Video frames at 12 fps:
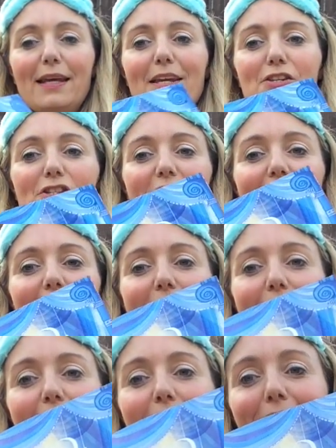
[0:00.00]
Here she
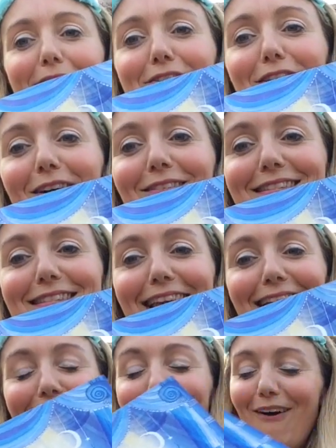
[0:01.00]
is,
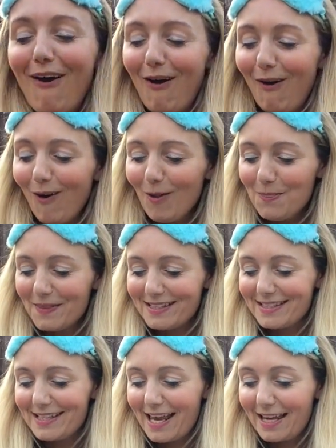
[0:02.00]
dancing on the
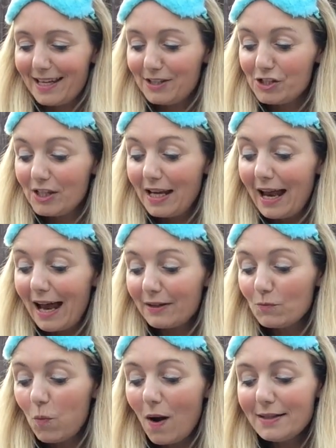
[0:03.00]
stage,
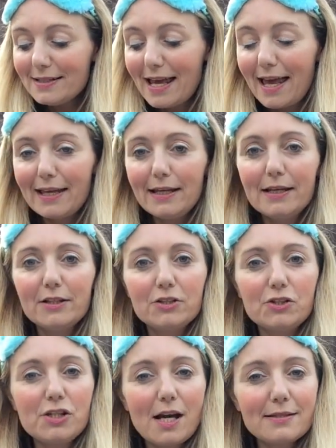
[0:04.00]
and one day,
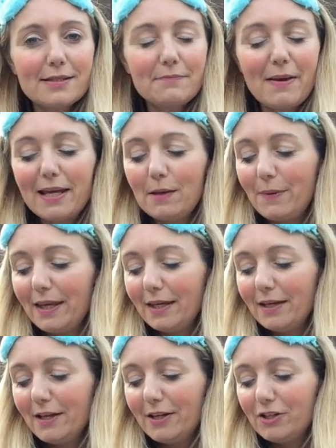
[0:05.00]
just
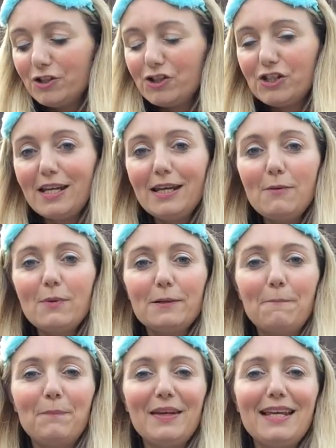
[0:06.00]
maybe, she would
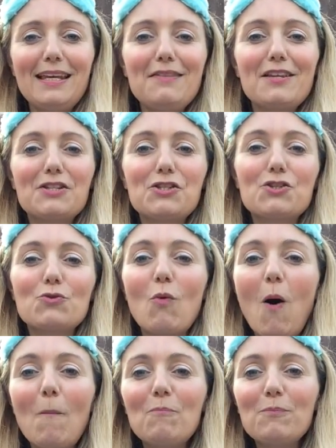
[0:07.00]
be the
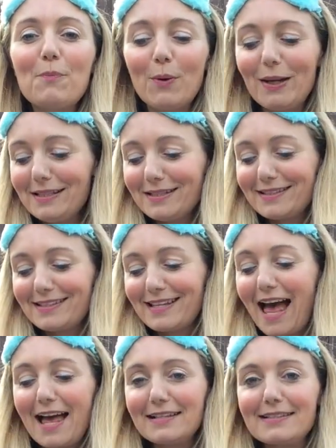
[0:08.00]
swan princess.
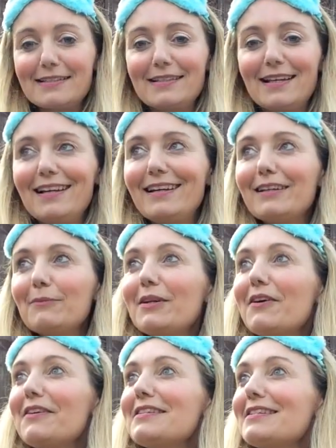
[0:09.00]
Are we
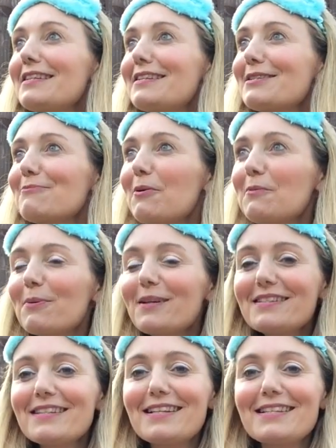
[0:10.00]
going to see the swan
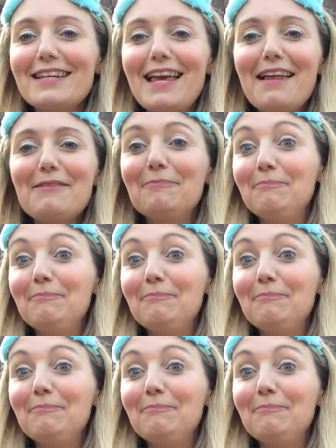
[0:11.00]
princess again?